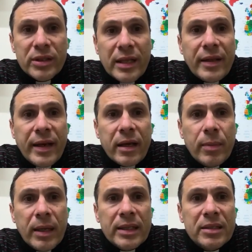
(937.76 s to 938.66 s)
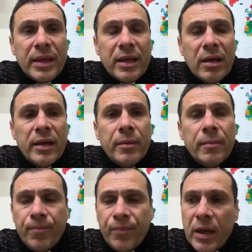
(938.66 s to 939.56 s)
than the Nakba, let's be clear.
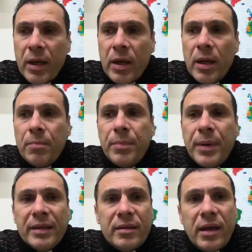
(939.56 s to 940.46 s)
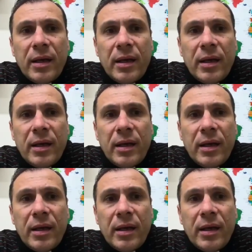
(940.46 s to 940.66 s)
But